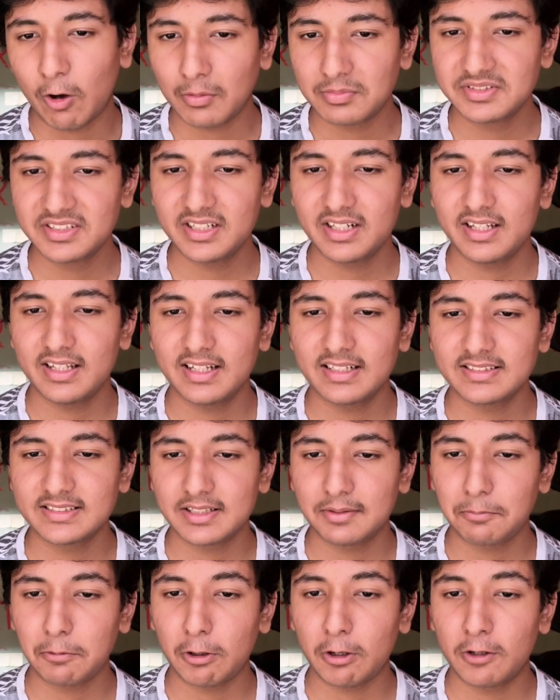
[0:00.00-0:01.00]
Obsidian
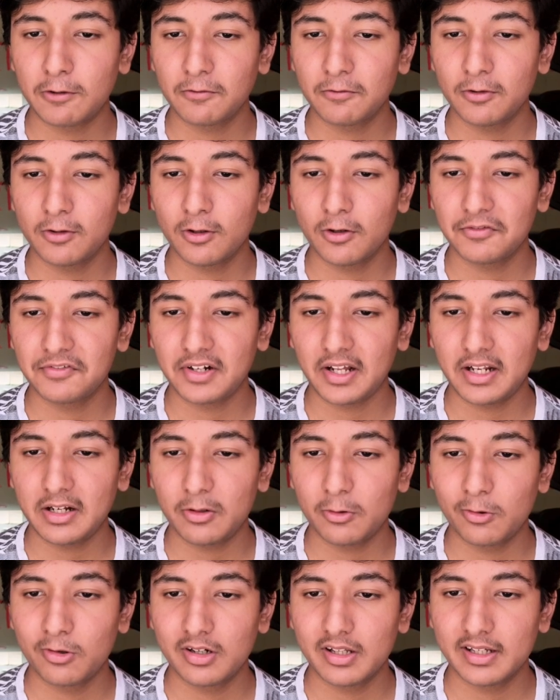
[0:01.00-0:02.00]
is a powerful offline
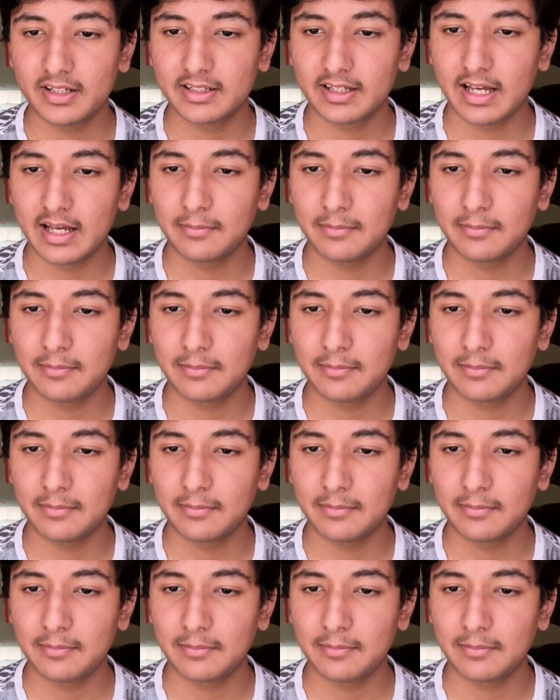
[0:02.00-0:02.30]
note-taking